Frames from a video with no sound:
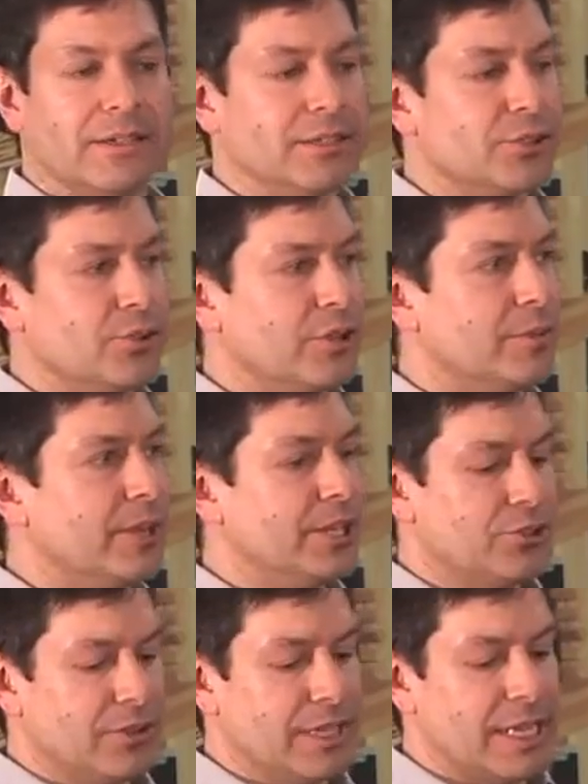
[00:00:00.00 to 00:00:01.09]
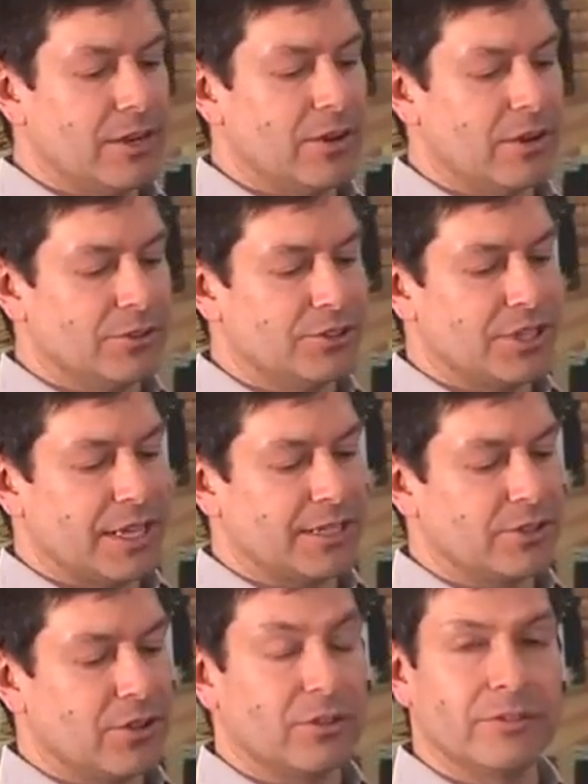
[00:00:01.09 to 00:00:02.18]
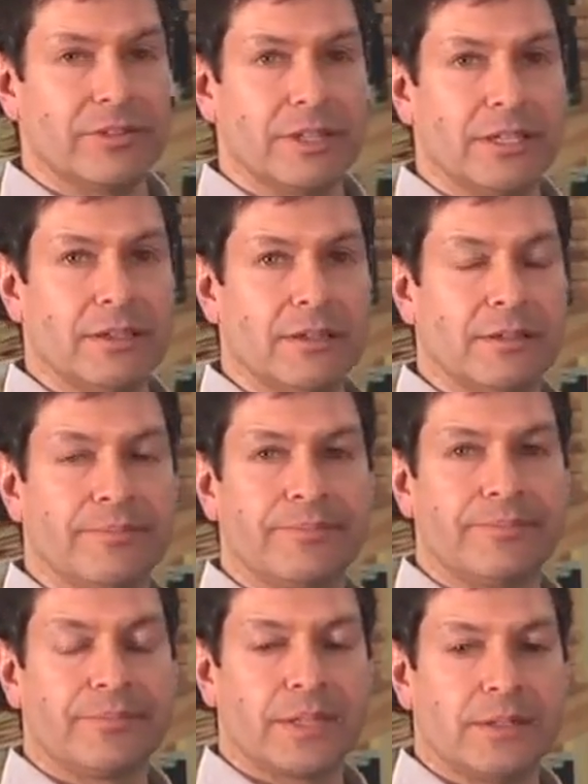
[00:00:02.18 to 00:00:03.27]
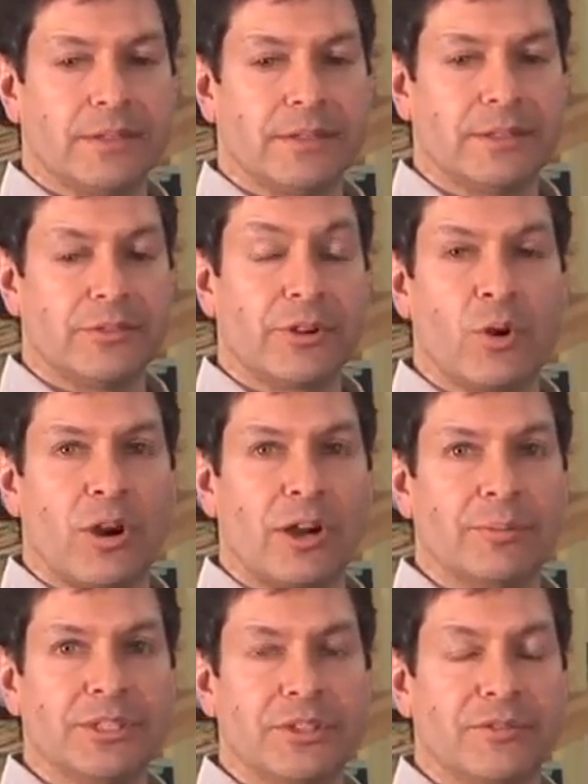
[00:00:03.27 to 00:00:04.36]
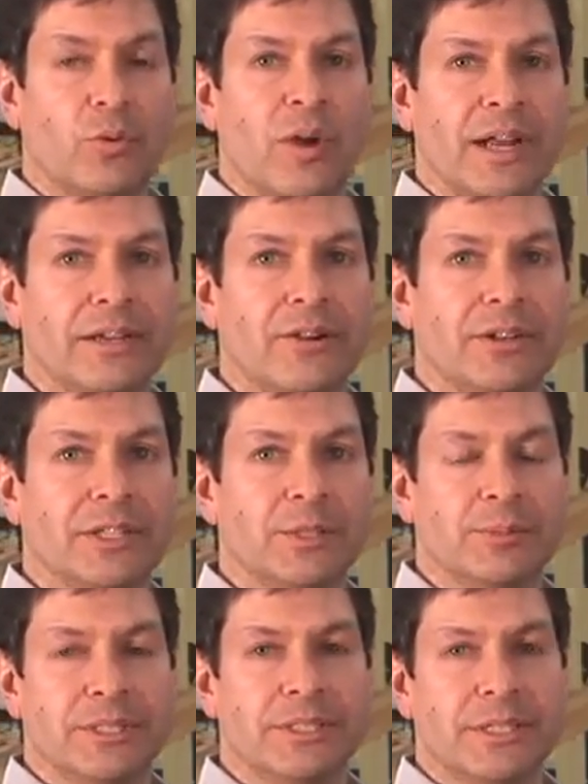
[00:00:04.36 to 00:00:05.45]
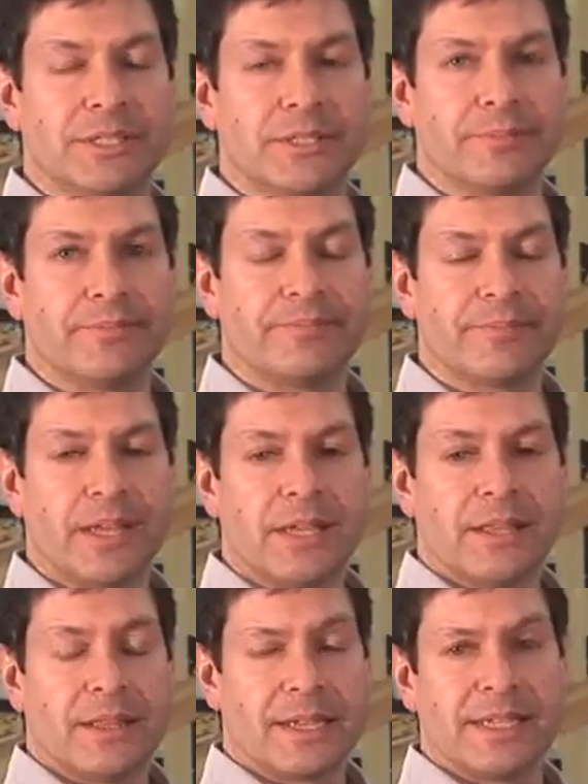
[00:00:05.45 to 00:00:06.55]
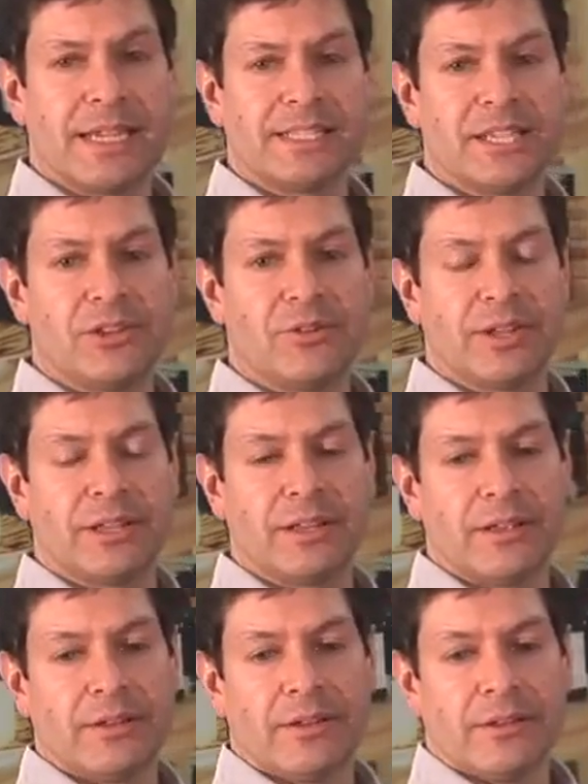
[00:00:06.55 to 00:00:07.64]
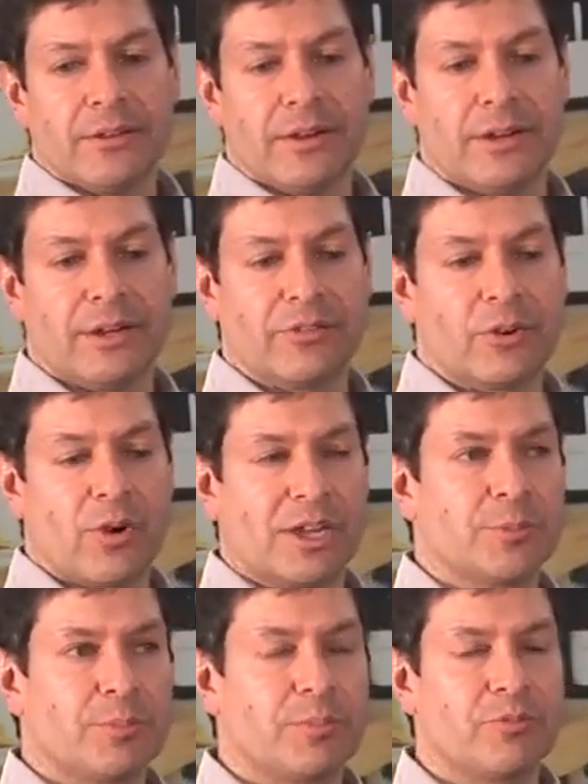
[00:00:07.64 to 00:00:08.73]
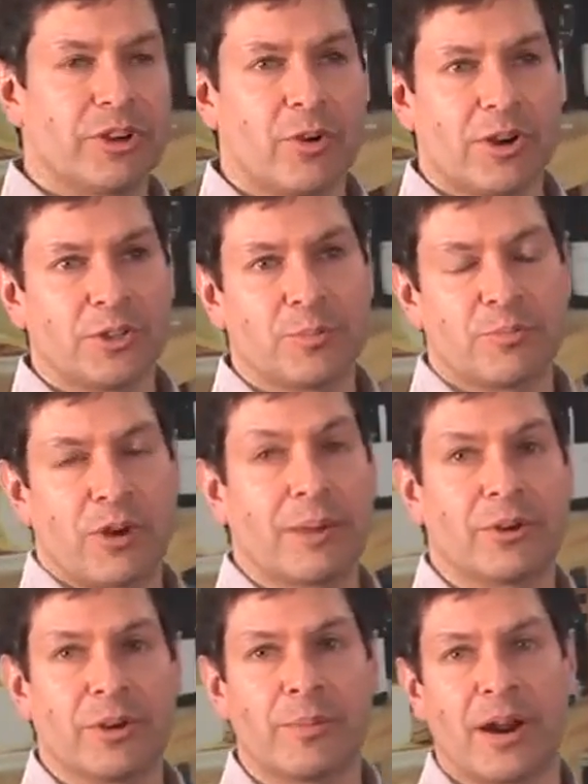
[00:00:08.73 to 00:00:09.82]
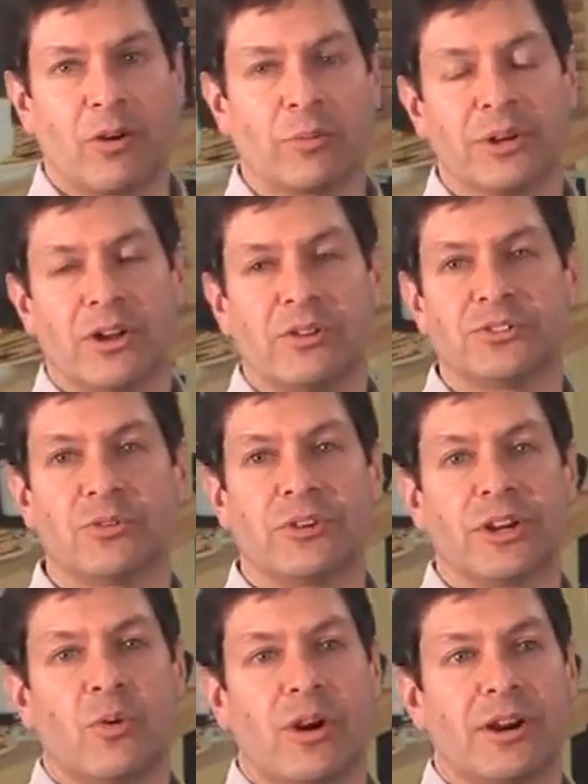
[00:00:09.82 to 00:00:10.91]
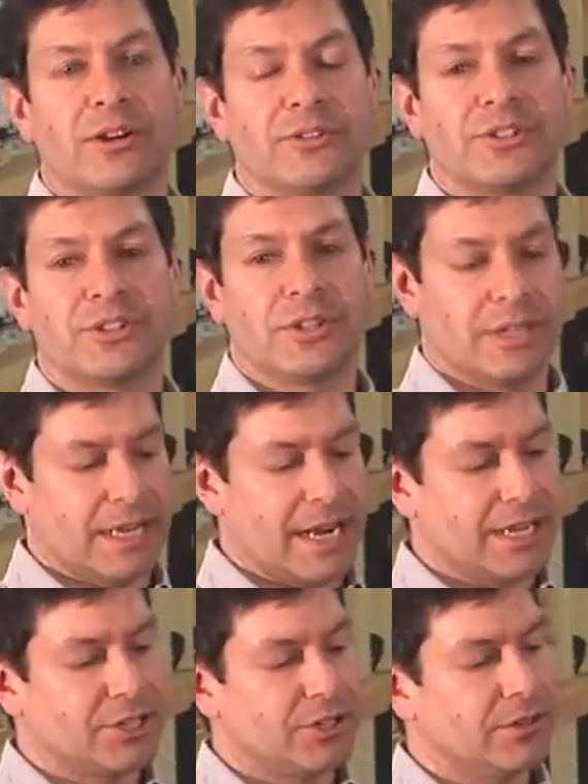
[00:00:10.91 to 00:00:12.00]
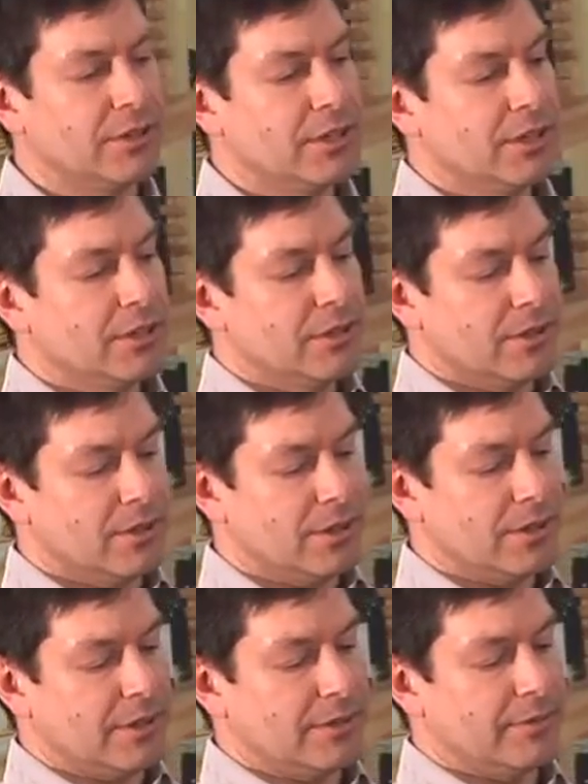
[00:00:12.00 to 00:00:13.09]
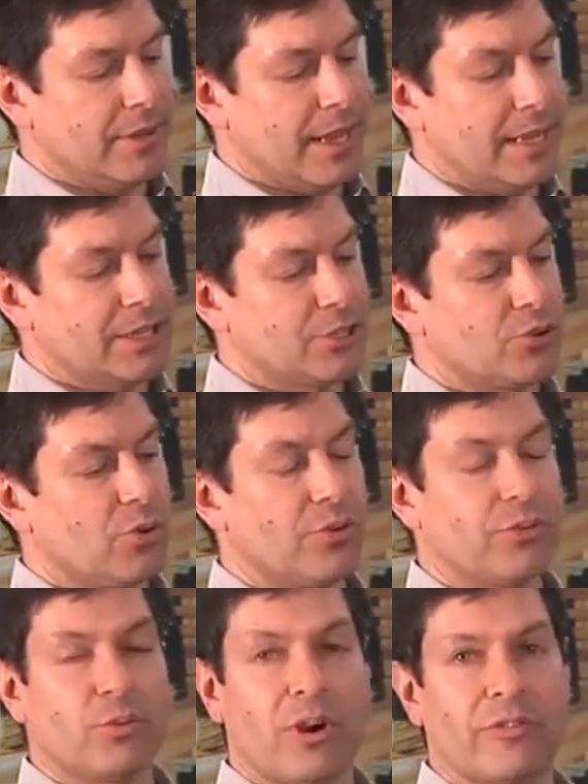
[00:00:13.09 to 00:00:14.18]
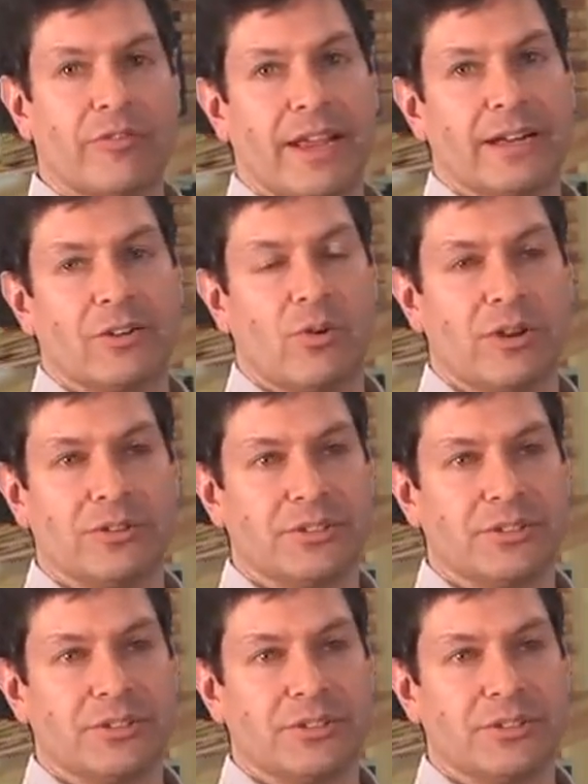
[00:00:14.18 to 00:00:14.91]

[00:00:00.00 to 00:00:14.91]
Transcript: so you can make sure that he understands all of the requirements of the Wine Guardian split system. The condensing unit requires primary power, but also requires connection and control through our fan coil